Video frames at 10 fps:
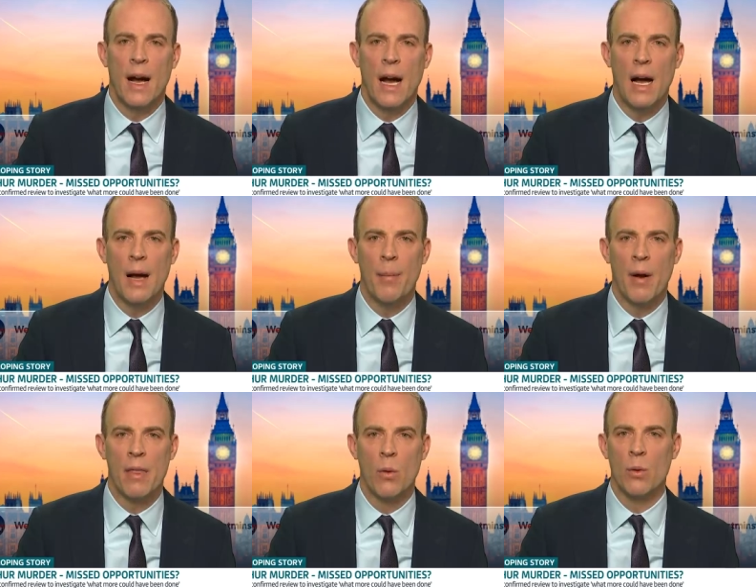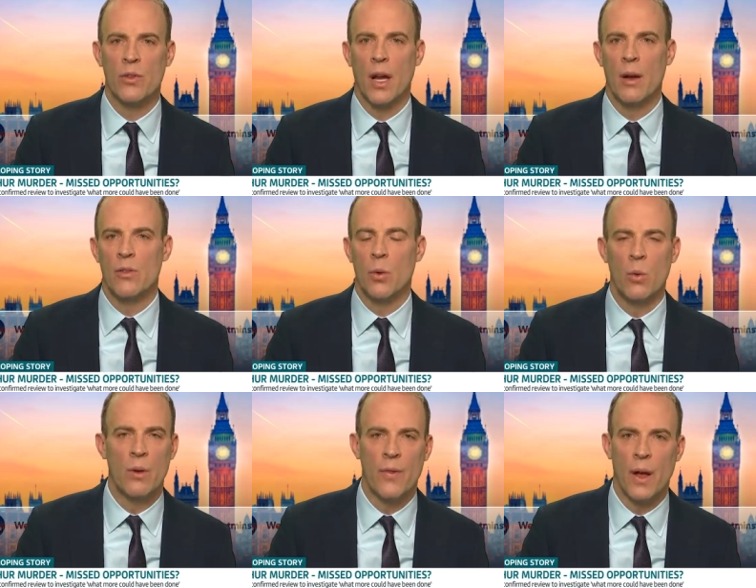Uh, and my thoughts go to
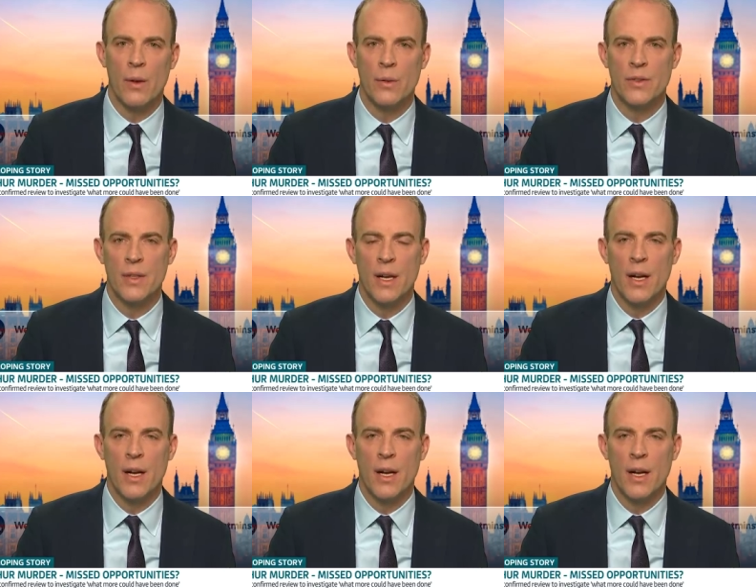all of those